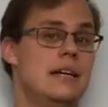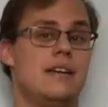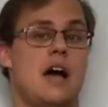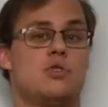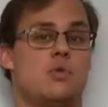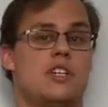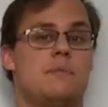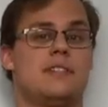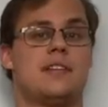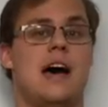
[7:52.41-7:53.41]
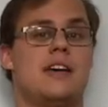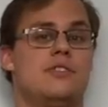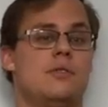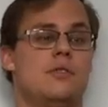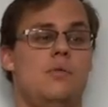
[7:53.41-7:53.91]
guy was twice my size
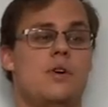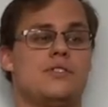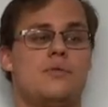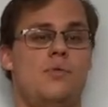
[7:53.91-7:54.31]
so it wasn't